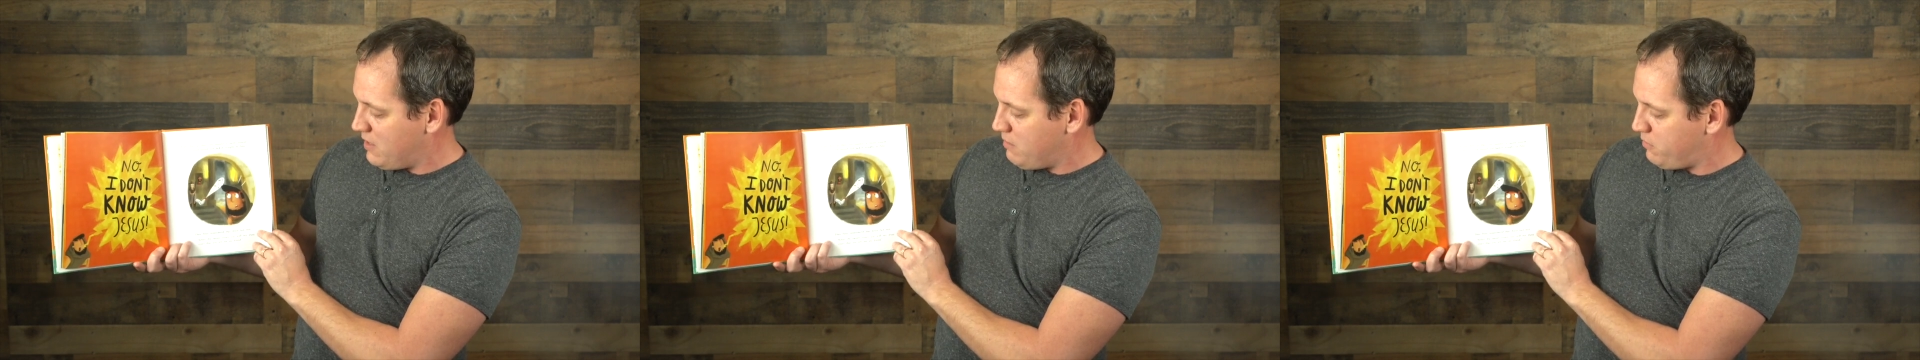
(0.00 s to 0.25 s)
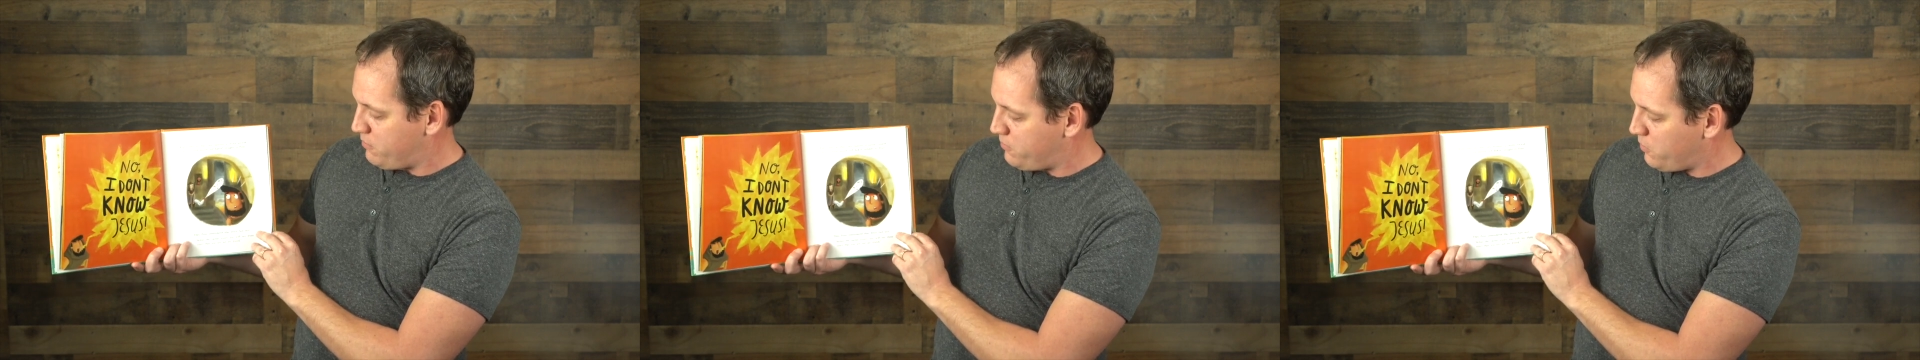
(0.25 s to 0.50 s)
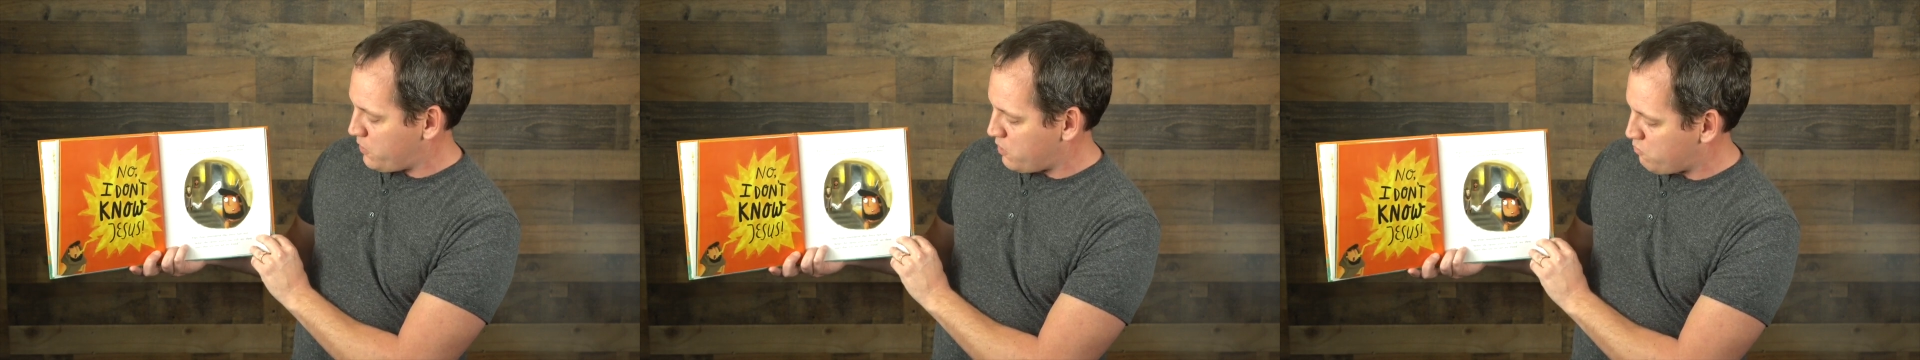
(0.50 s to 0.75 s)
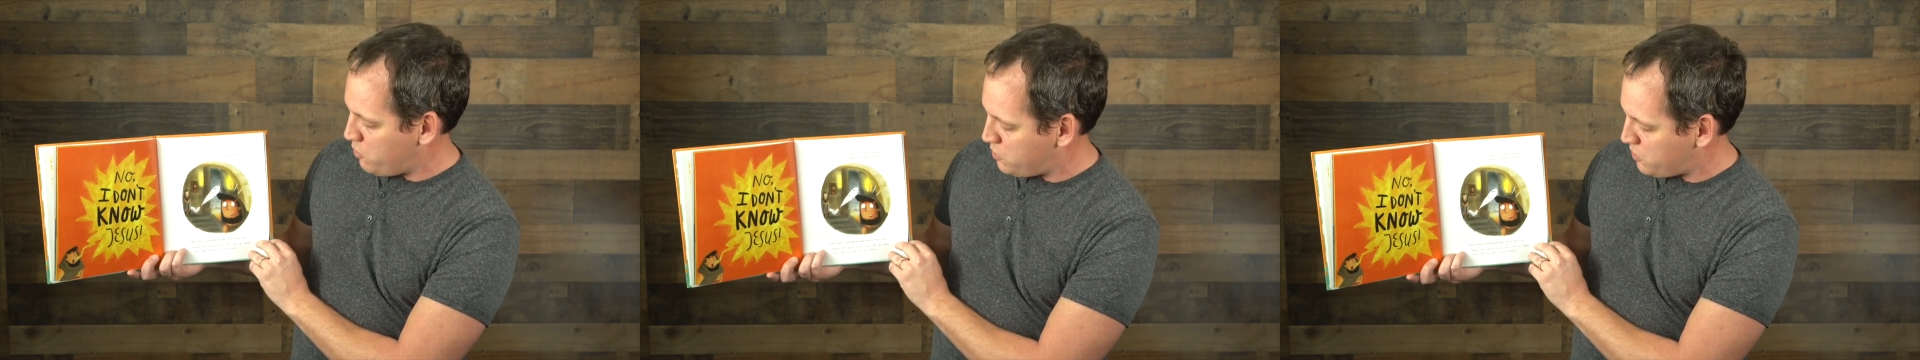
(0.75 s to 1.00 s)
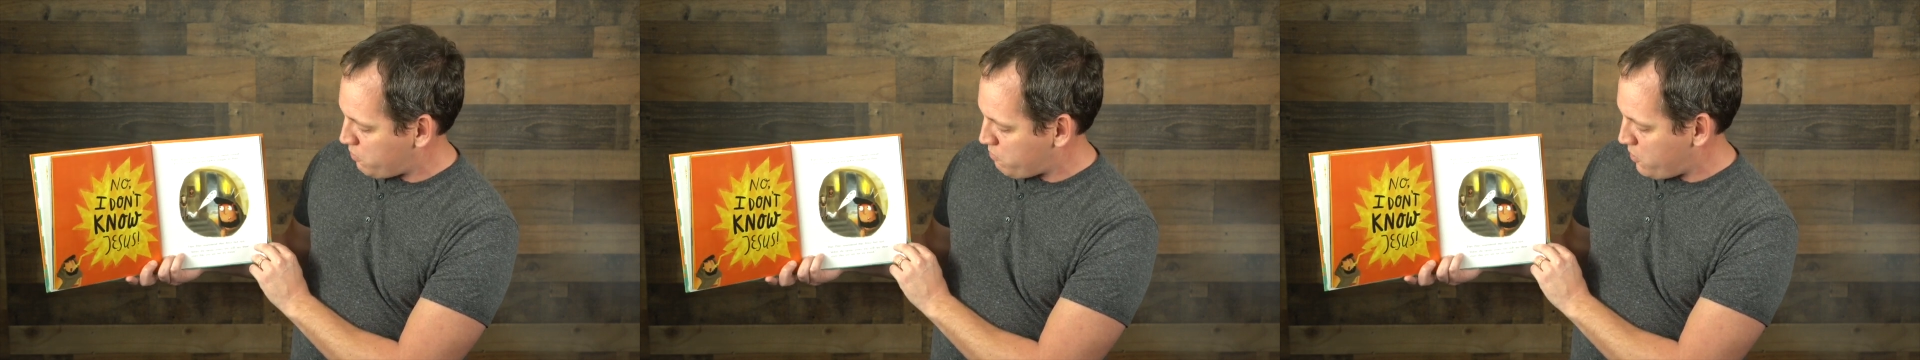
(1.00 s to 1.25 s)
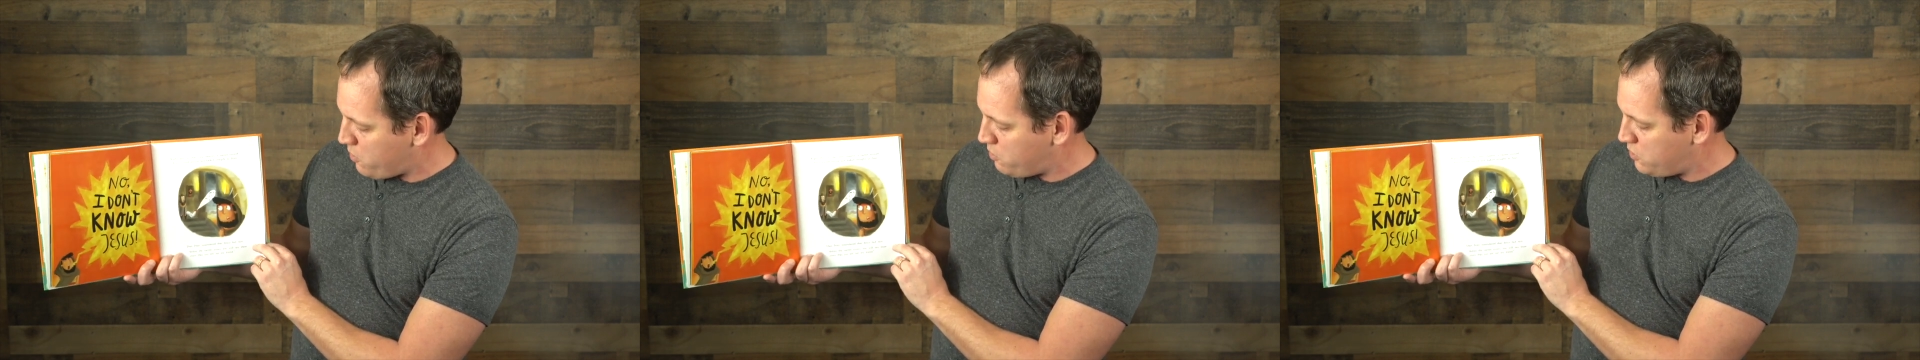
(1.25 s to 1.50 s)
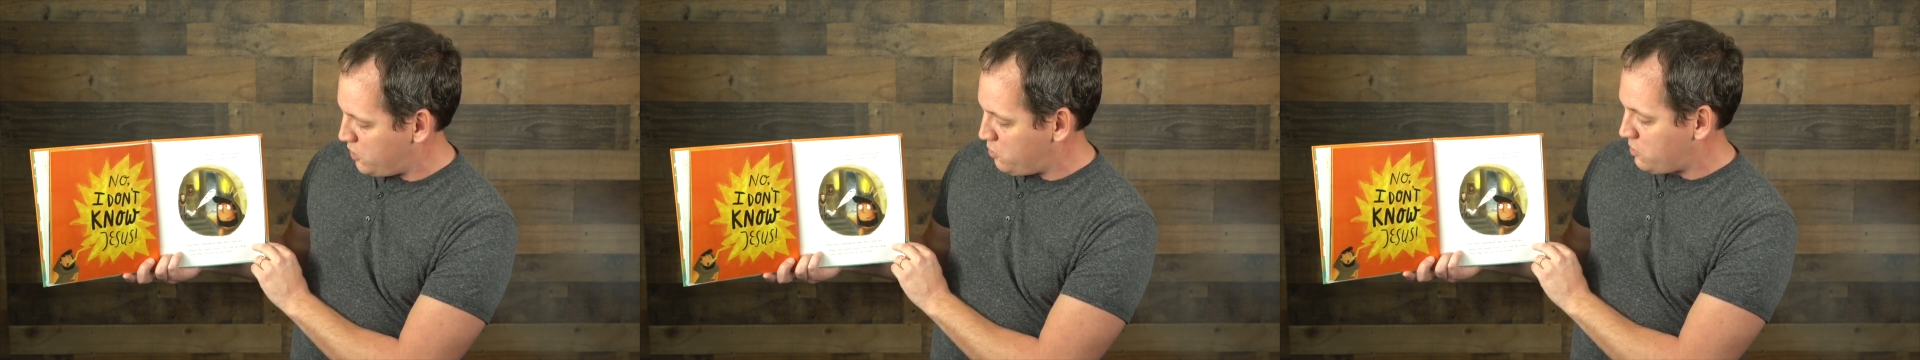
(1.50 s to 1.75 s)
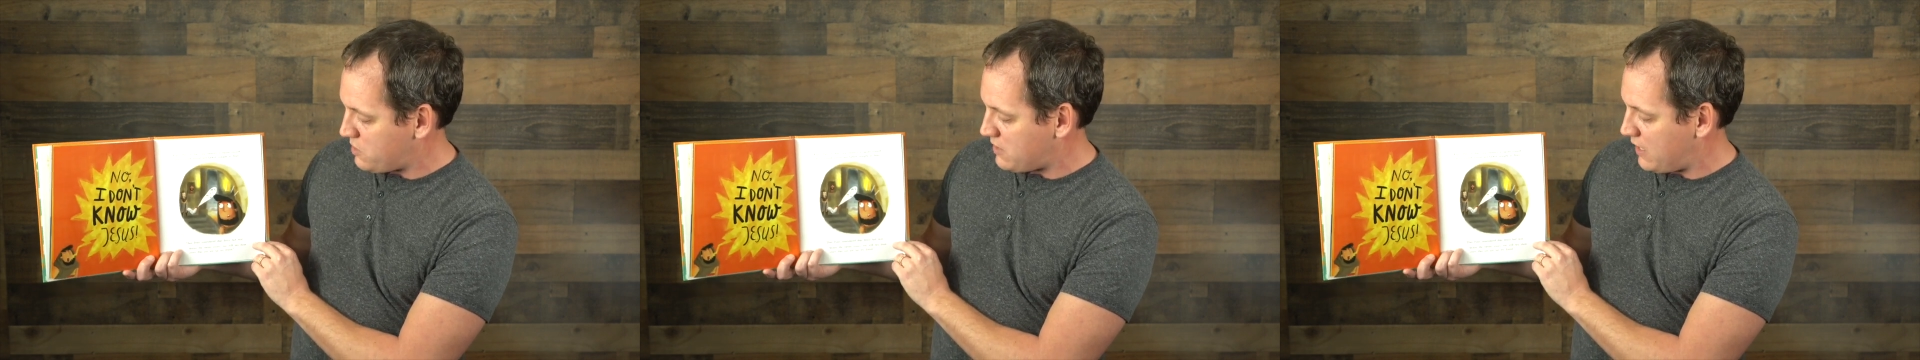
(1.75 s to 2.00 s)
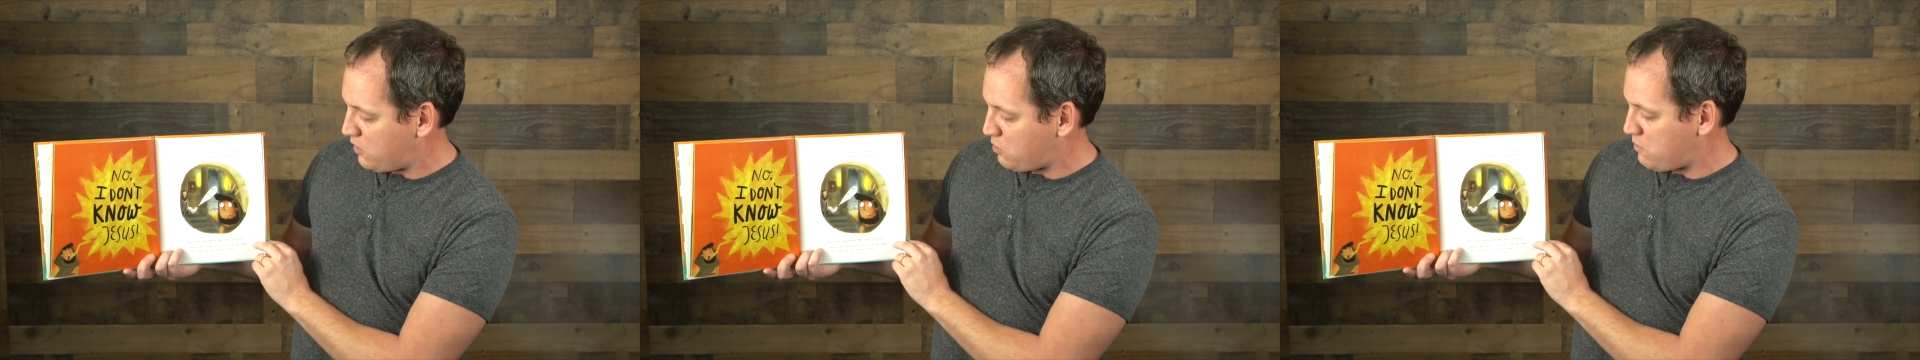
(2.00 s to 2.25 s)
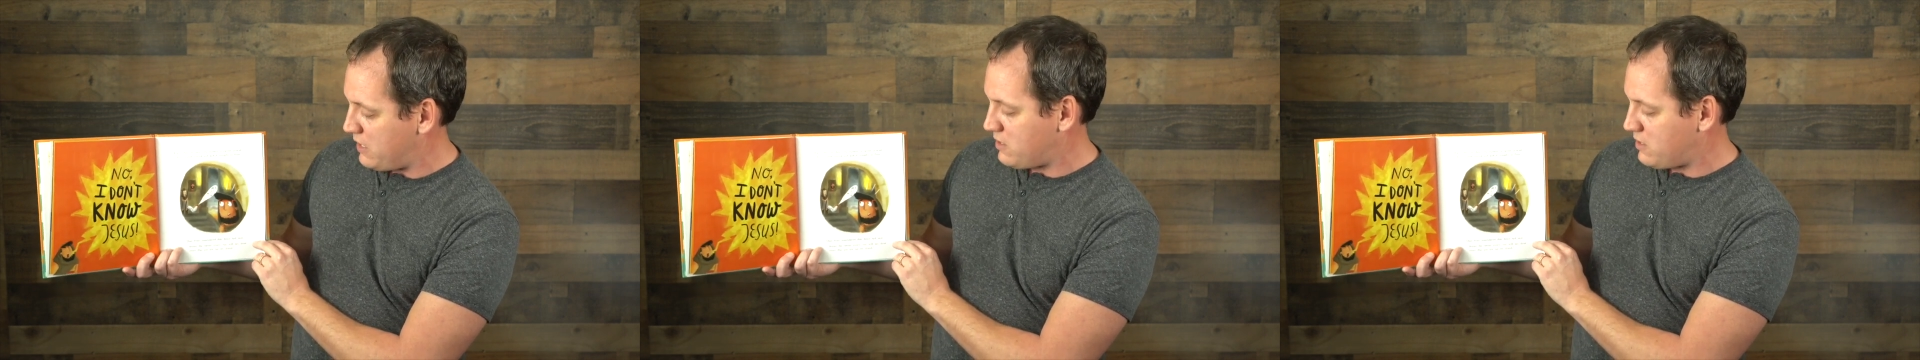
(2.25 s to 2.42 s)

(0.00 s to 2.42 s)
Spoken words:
before the rooster crows, you will say 3